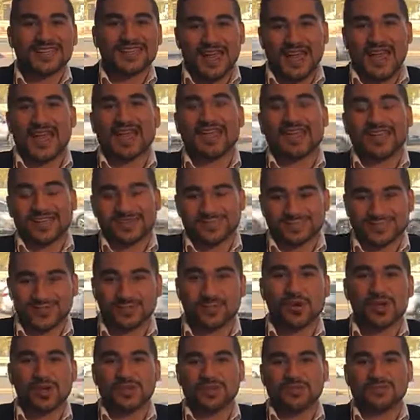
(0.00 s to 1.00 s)
guy, he's
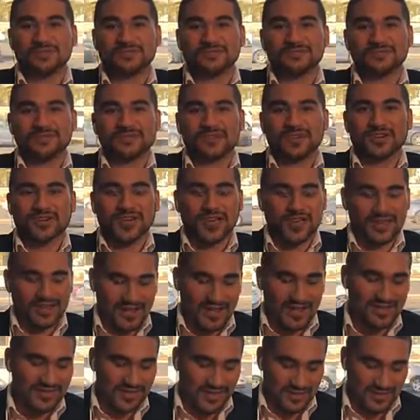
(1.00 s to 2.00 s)
real. Okay,
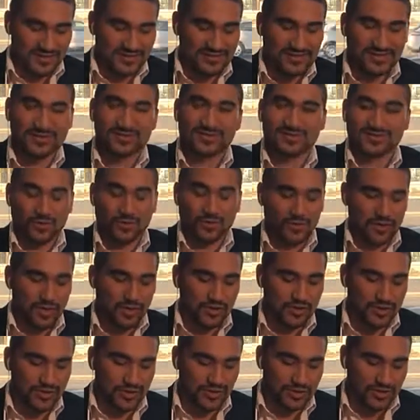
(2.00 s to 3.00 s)
Nathyn is a
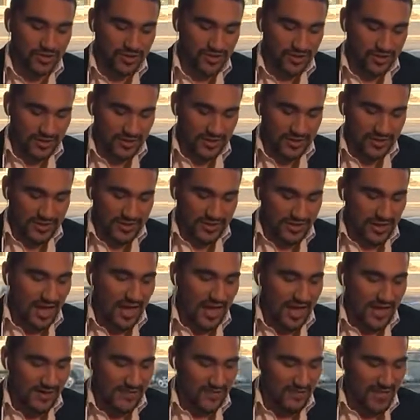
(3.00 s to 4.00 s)
real dude.
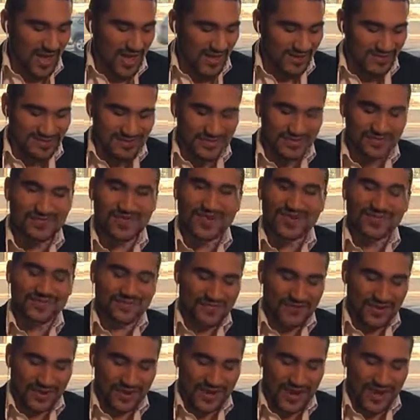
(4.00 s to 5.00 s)
Man, but
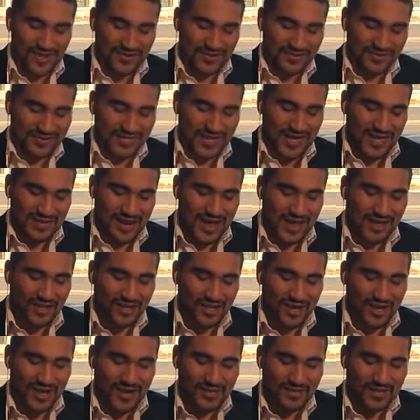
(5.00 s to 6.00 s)
okay, you said a
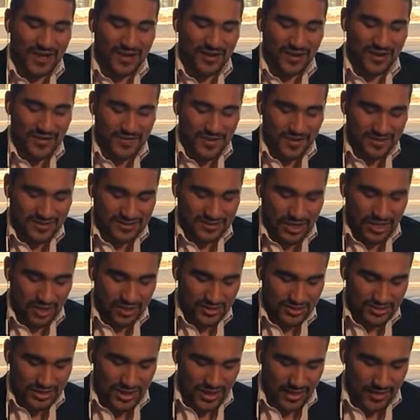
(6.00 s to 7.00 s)
lot about it, but tell
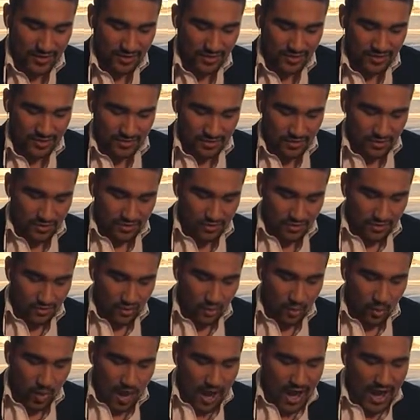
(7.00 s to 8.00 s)
us, like,
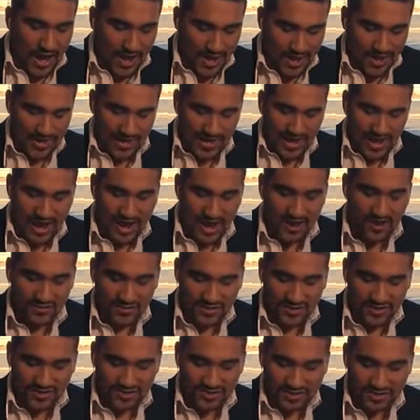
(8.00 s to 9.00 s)
why and how
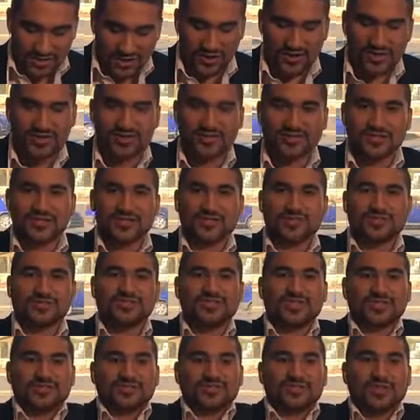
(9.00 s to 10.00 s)
did you start in the
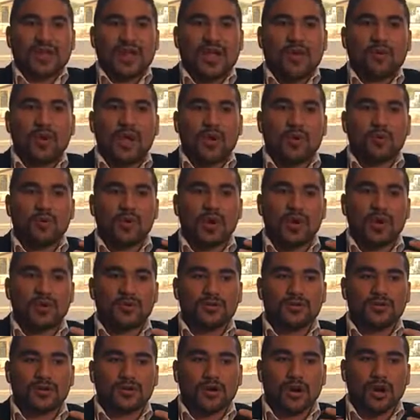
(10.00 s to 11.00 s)
insurance industry? Like,
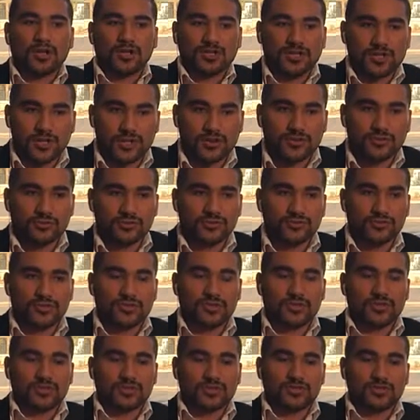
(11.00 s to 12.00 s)
what called you
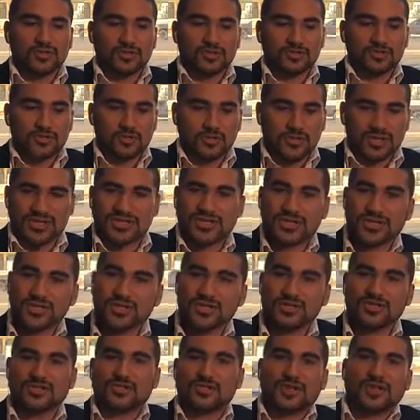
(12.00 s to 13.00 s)
to this
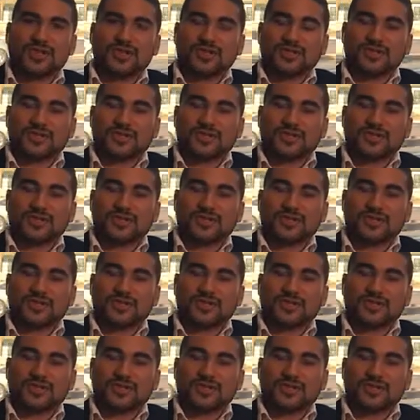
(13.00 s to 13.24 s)
industry?